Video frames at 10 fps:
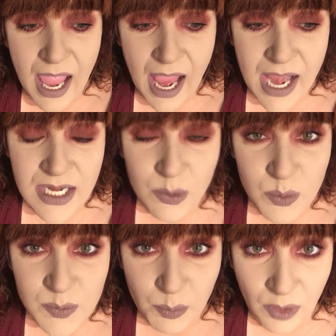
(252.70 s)
and it
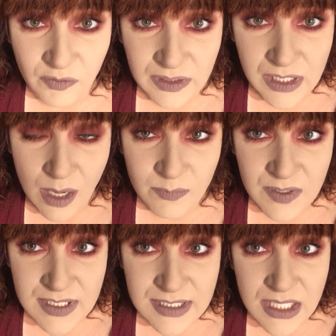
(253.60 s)
was perfectly
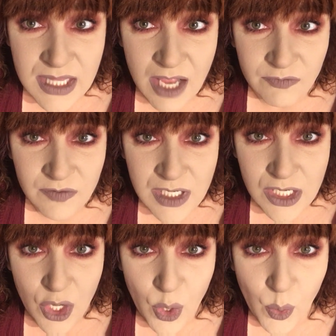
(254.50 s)
obvious that that
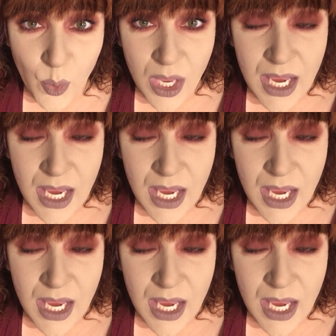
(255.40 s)
video